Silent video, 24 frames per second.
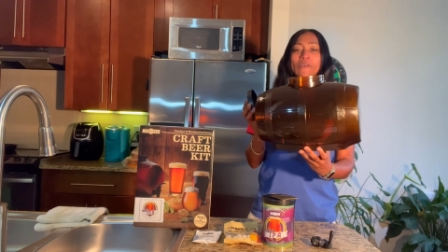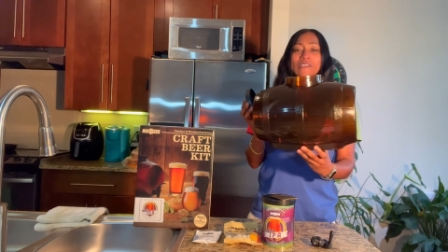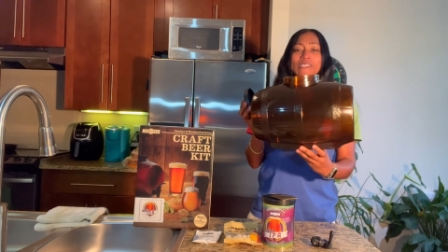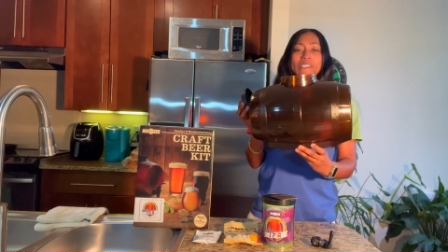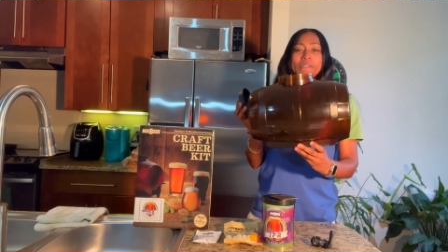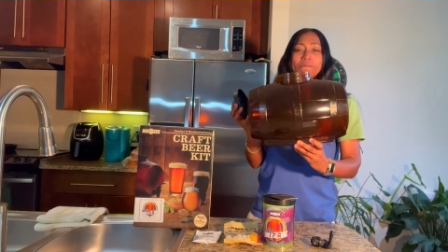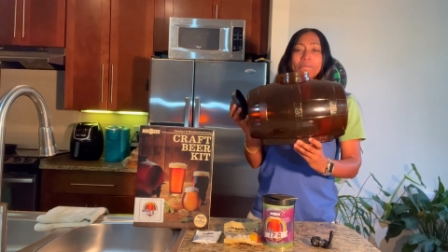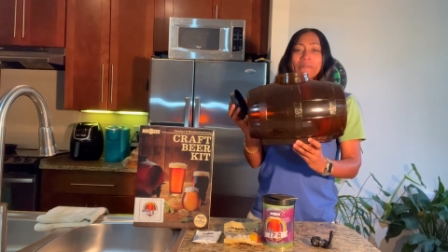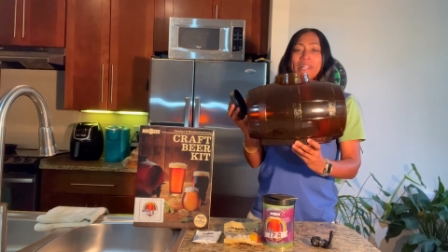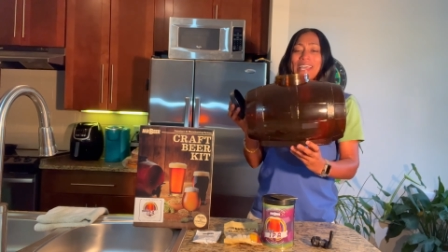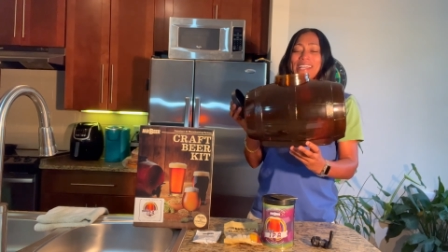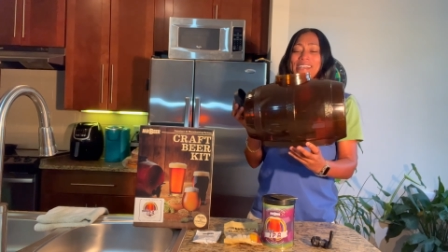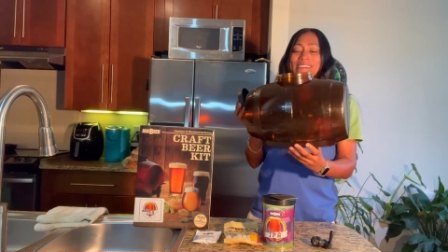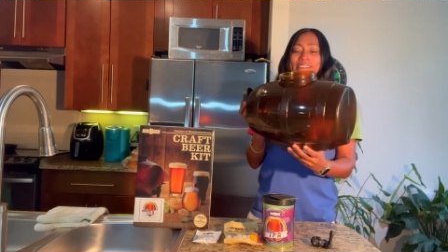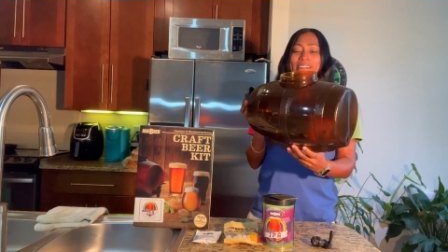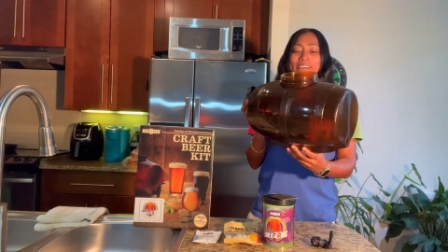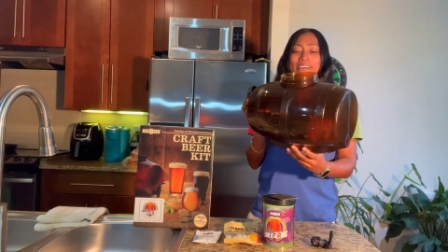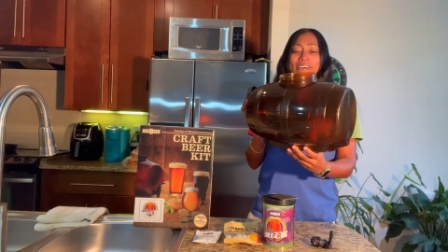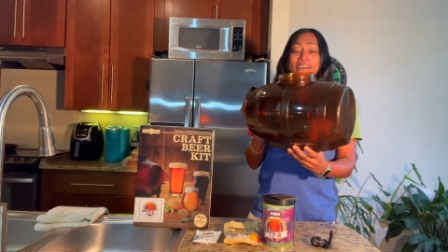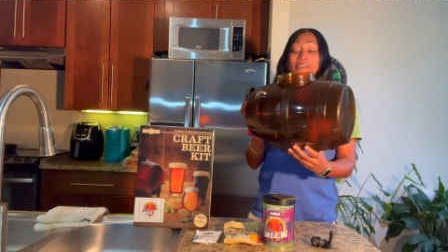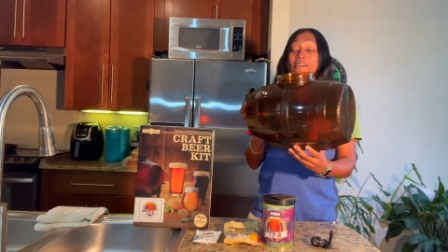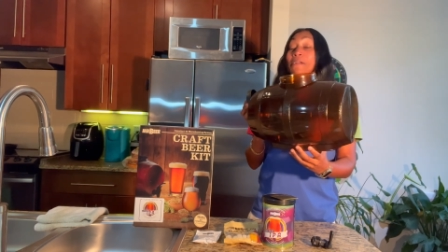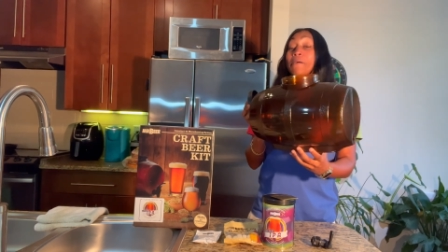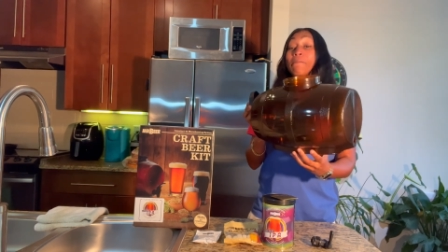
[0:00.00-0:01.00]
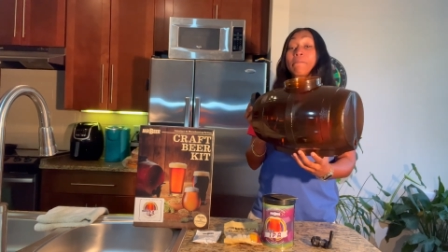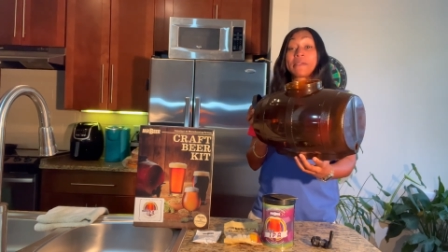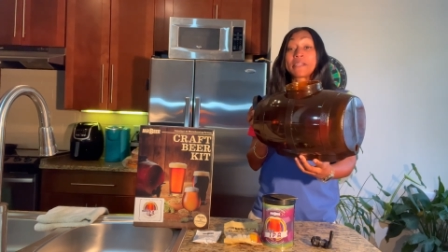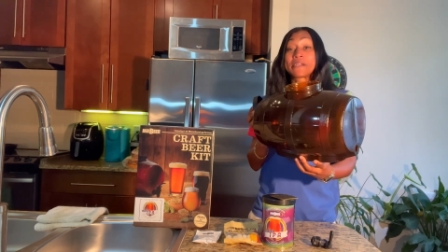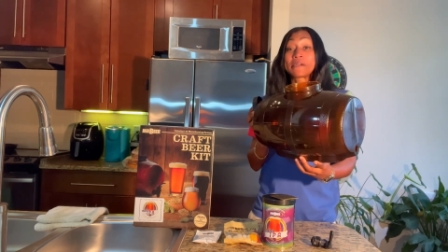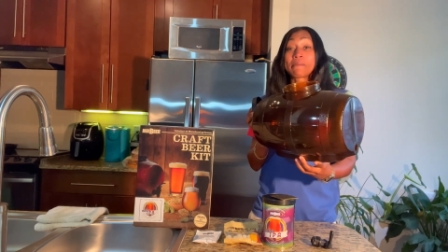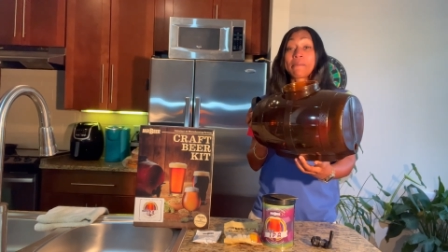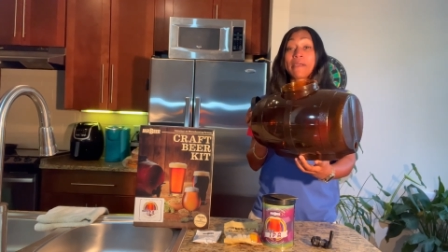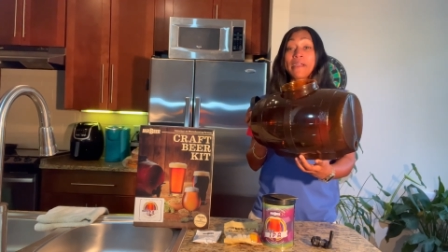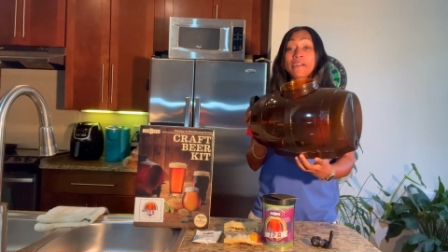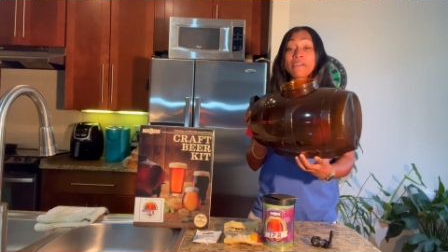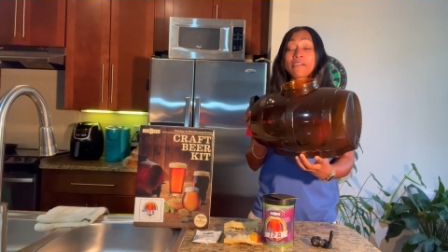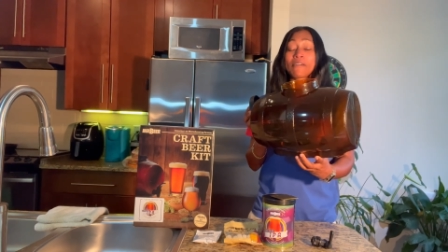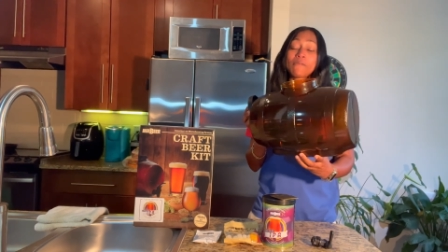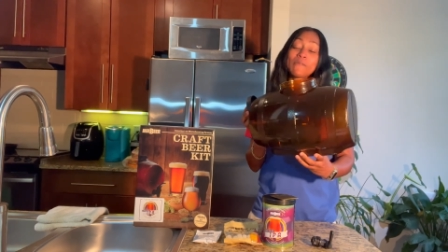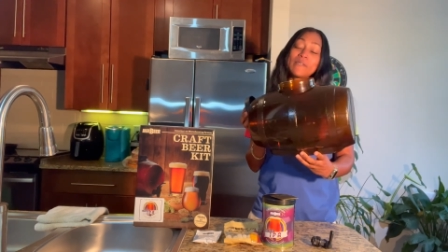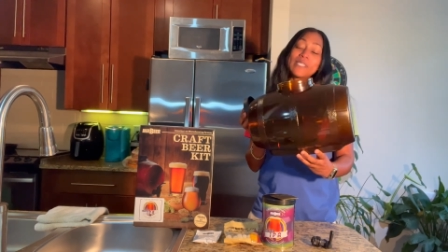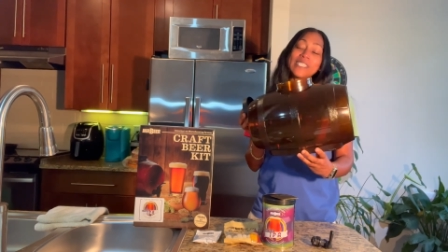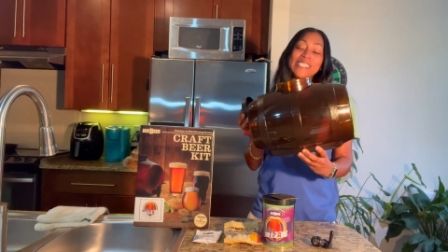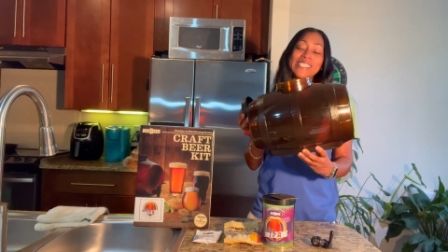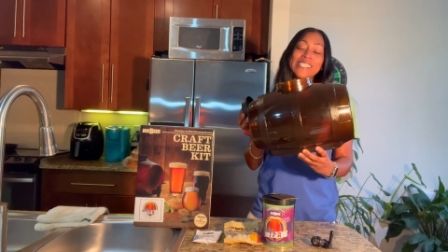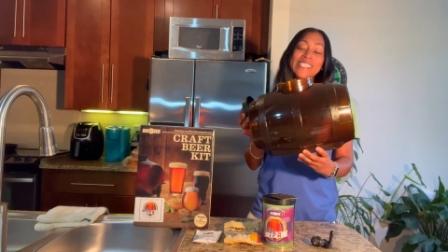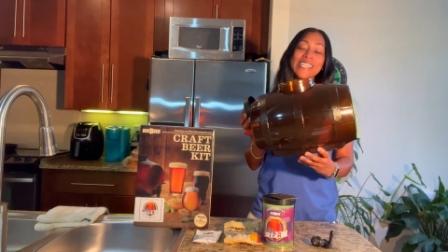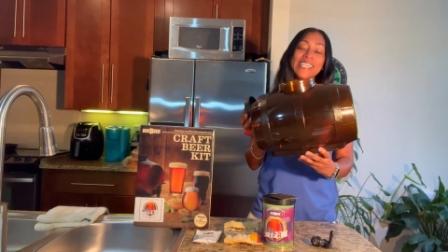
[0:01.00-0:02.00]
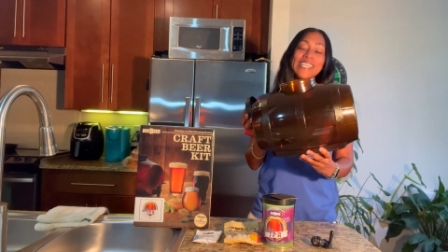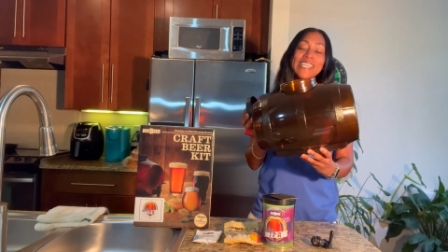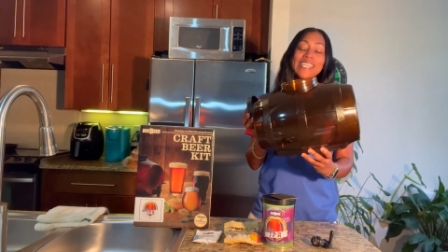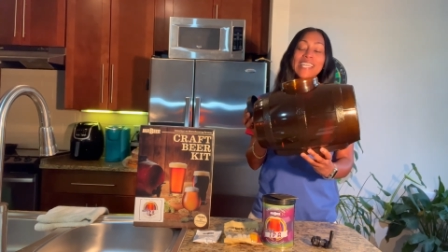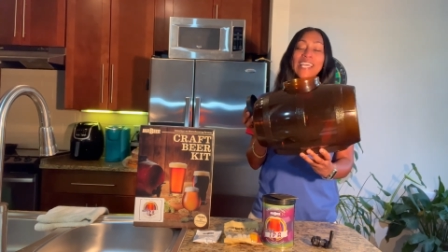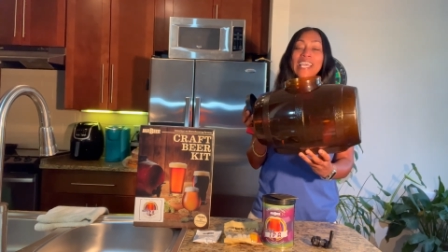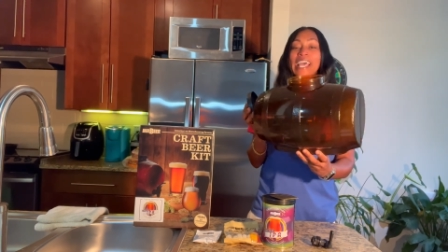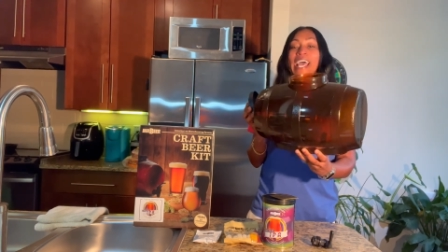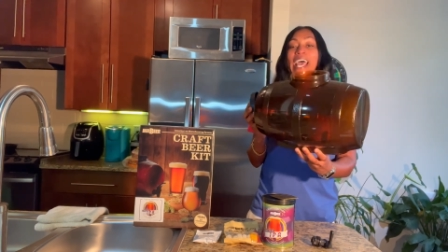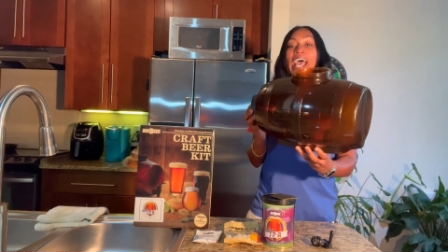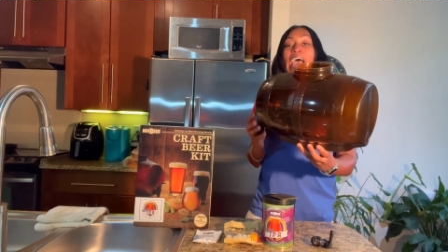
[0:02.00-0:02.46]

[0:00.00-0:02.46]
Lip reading: It's a play on a beer barrel, which is neat.